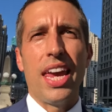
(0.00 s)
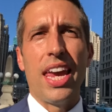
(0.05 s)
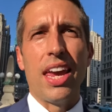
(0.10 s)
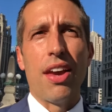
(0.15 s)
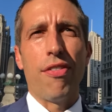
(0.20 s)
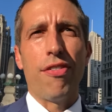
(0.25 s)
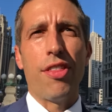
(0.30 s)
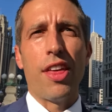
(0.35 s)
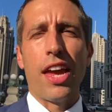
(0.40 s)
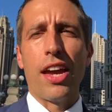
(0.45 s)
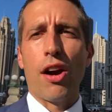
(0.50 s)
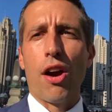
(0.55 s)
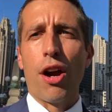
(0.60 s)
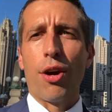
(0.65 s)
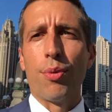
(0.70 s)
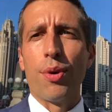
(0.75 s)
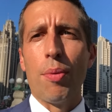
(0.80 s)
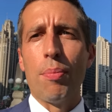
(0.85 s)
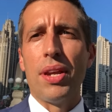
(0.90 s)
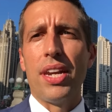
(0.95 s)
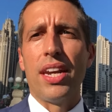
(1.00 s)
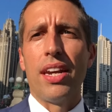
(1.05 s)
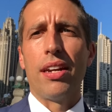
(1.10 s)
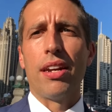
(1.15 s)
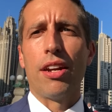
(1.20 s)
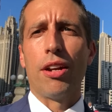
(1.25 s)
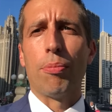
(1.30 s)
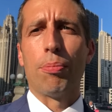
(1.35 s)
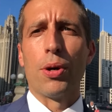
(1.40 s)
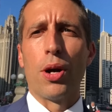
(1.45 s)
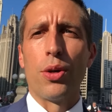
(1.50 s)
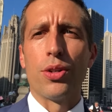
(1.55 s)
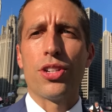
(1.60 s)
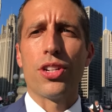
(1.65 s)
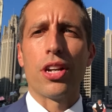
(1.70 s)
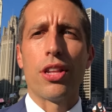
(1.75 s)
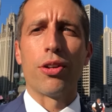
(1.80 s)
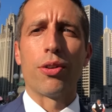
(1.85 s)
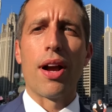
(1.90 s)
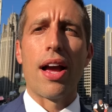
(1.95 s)
if they are remedied and
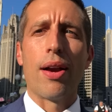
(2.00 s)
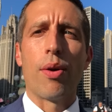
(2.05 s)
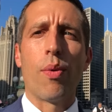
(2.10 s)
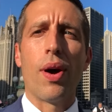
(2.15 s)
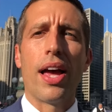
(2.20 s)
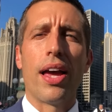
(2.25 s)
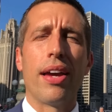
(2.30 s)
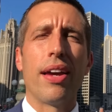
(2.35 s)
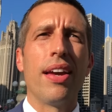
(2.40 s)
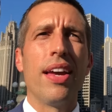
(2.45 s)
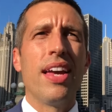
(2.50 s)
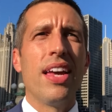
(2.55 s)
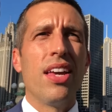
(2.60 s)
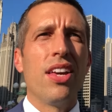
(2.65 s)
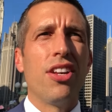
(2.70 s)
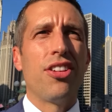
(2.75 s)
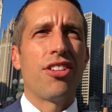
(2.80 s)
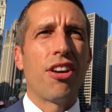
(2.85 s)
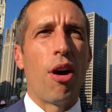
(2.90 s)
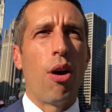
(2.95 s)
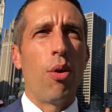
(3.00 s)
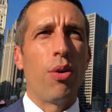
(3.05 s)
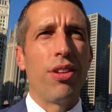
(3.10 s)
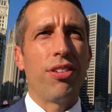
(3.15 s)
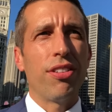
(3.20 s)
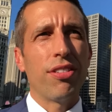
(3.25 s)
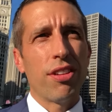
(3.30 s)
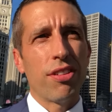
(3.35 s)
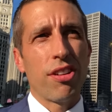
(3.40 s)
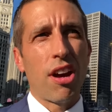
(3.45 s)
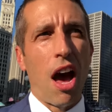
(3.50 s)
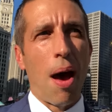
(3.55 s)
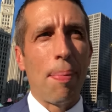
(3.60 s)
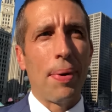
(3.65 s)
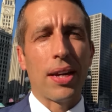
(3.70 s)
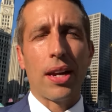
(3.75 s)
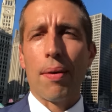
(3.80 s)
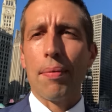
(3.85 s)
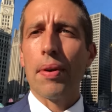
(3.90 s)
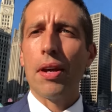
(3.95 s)
approached in the right way. So this is a
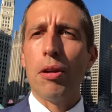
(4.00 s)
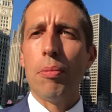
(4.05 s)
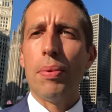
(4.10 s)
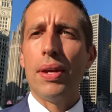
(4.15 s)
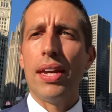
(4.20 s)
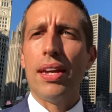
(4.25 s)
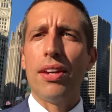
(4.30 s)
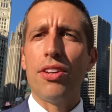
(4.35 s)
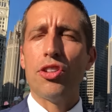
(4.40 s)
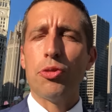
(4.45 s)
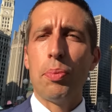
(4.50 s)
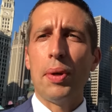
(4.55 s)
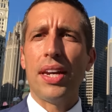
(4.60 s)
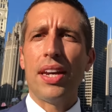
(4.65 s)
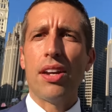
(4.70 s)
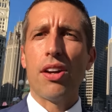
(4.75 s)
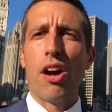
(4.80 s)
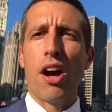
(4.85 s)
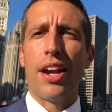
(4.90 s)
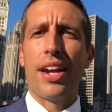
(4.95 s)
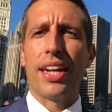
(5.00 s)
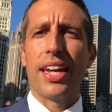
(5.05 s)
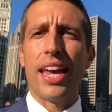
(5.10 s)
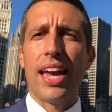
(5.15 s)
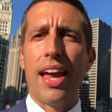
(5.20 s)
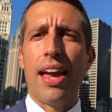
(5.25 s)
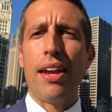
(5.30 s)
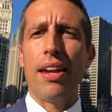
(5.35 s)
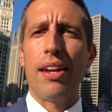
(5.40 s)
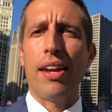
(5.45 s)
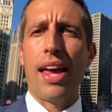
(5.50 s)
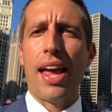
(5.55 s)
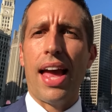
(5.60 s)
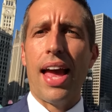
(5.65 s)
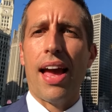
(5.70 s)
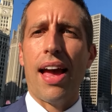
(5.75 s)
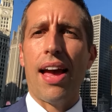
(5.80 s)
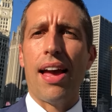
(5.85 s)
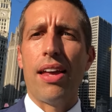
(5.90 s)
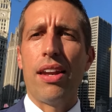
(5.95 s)
topic I'm going to be speaking on again
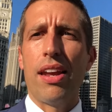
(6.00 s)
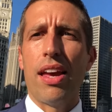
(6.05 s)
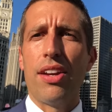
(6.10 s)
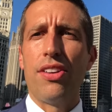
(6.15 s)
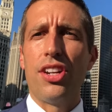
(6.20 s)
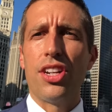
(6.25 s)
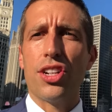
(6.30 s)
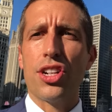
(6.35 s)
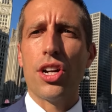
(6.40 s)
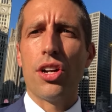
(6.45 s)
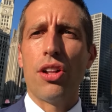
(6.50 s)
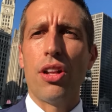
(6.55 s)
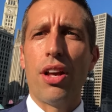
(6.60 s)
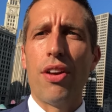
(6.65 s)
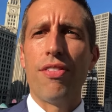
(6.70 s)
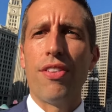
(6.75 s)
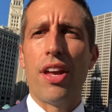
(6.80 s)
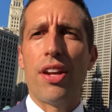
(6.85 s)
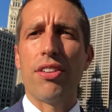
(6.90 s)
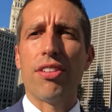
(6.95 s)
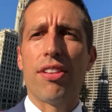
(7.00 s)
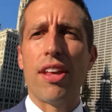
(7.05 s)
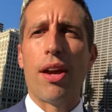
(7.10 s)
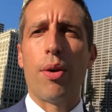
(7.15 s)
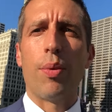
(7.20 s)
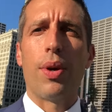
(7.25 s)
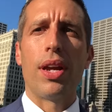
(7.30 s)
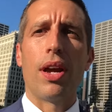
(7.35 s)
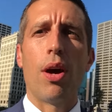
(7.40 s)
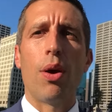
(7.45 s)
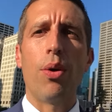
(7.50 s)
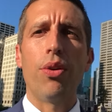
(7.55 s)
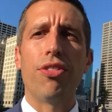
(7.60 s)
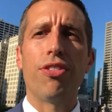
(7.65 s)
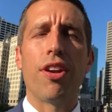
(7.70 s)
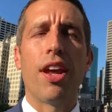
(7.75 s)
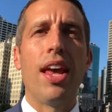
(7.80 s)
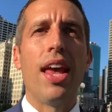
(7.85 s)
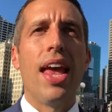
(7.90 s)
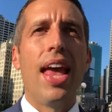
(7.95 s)
at additional events that we
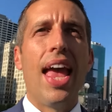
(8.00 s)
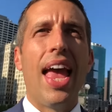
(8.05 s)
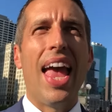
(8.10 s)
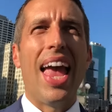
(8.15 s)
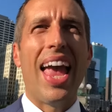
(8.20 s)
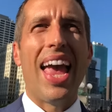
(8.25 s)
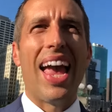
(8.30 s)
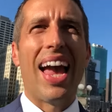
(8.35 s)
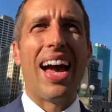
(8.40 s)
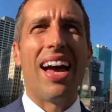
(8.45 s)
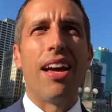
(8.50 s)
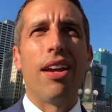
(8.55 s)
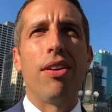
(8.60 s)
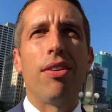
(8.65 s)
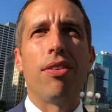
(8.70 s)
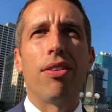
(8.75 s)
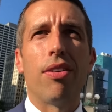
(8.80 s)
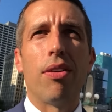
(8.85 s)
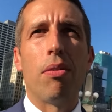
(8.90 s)
host. And